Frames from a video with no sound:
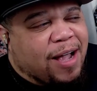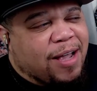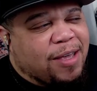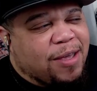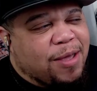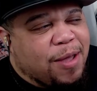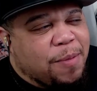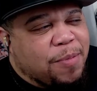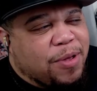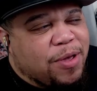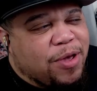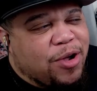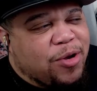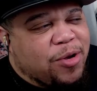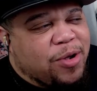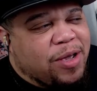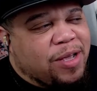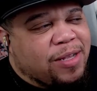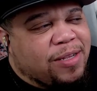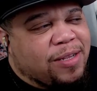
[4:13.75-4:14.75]
I'm
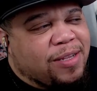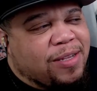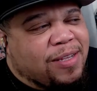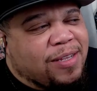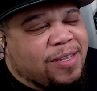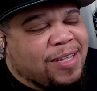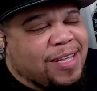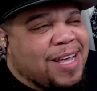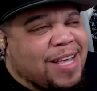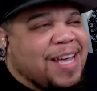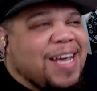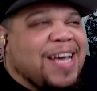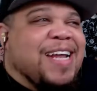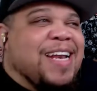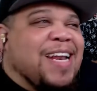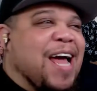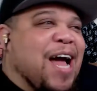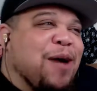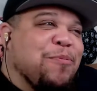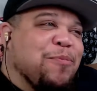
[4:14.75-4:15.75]
curious.
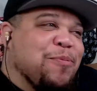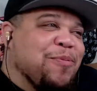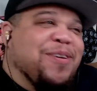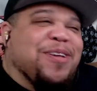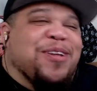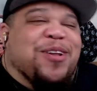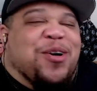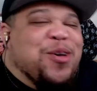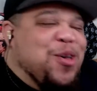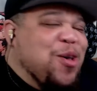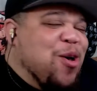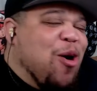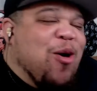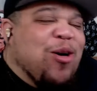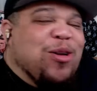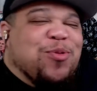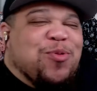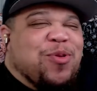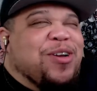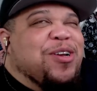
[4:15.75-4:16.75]
Now, you
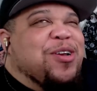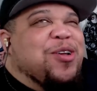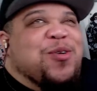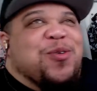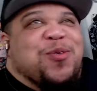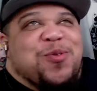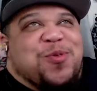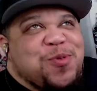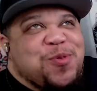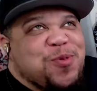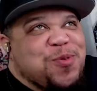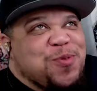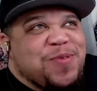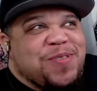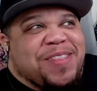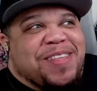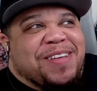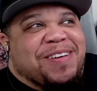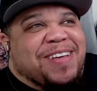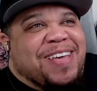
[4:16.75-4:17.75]
always want to know who
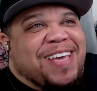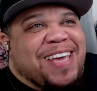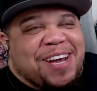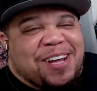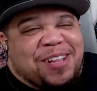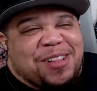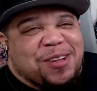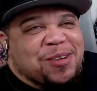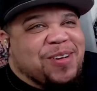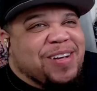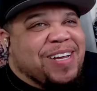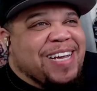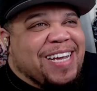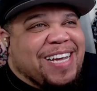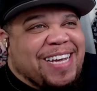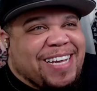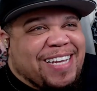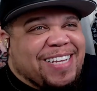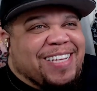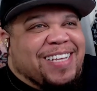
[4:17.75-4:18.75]
the killer
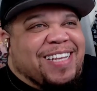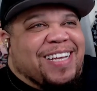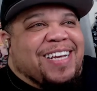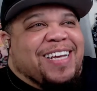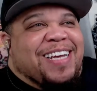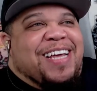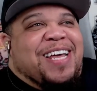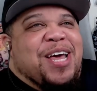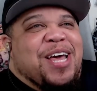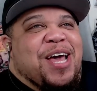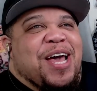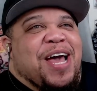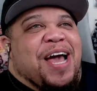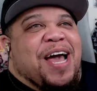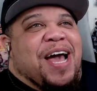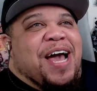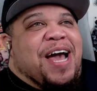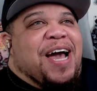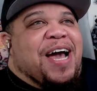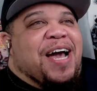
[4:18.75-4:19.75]
is. Like,
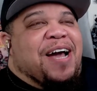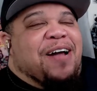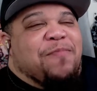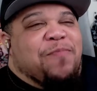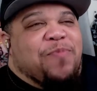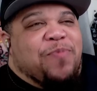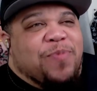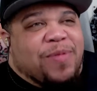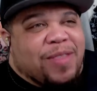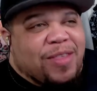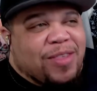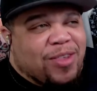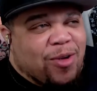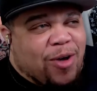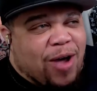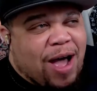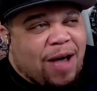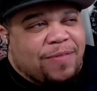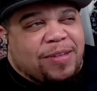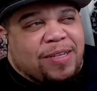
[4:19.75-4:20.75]
so
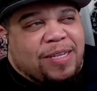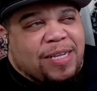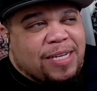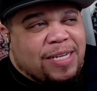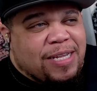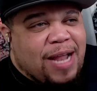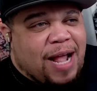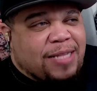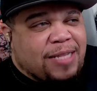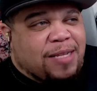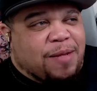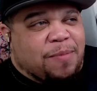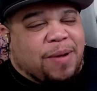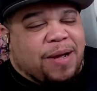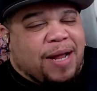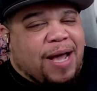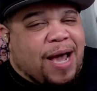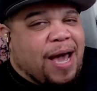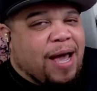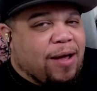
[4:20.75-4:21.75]
obviously it's not somebody,
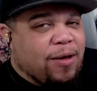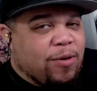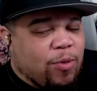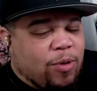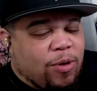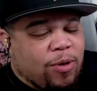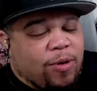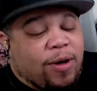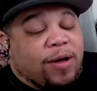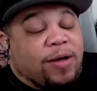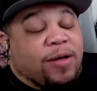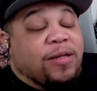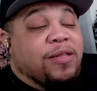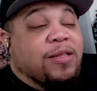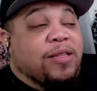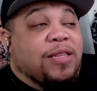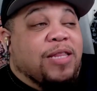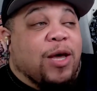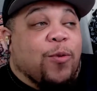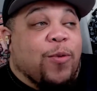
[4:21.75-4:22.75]
well,
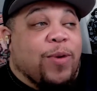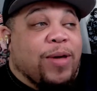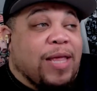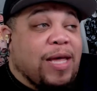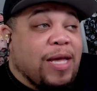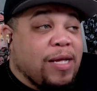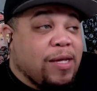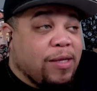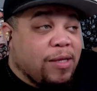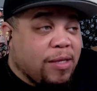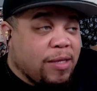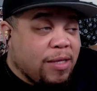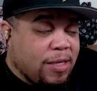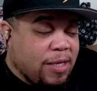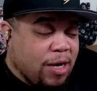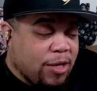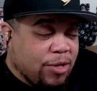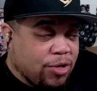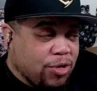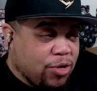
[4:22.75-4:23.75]
the way they
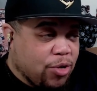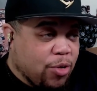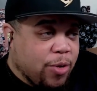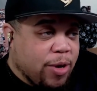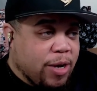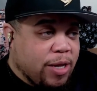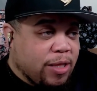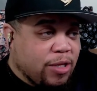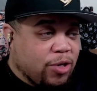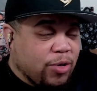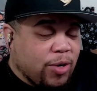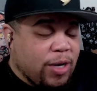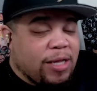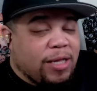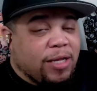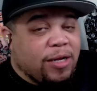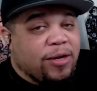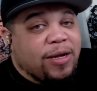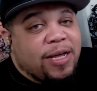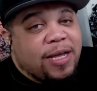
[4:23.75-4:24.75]
tell the story in the
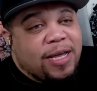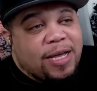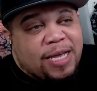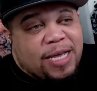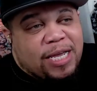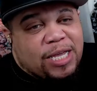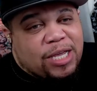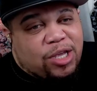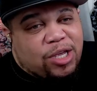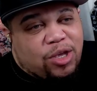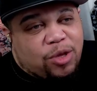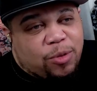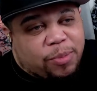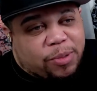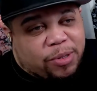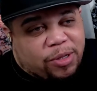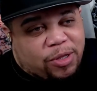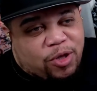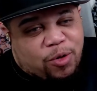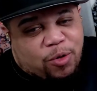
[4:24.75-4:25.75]
trailer,
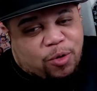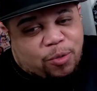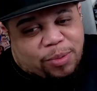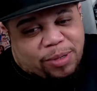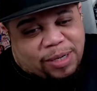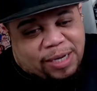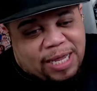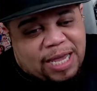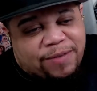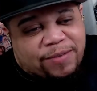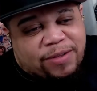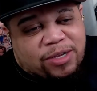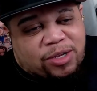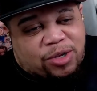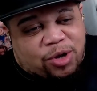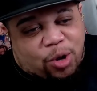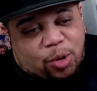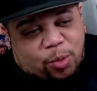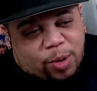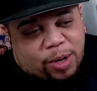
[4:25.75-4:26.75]
you believe it's
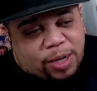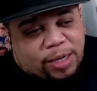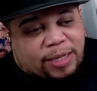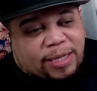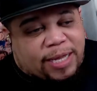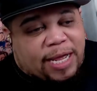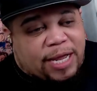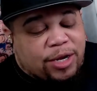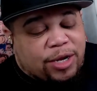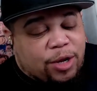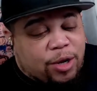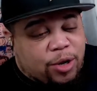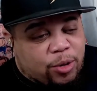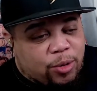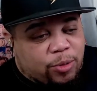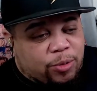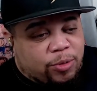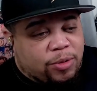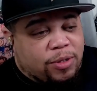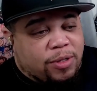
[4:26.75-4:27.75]
no one that
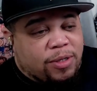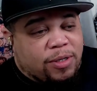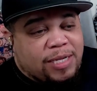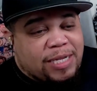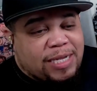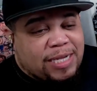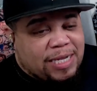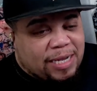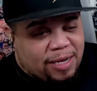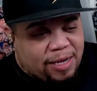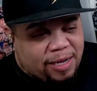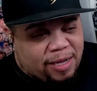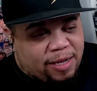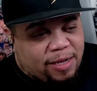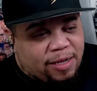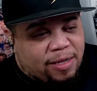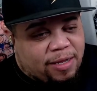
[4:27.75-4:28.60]
knows Sydney.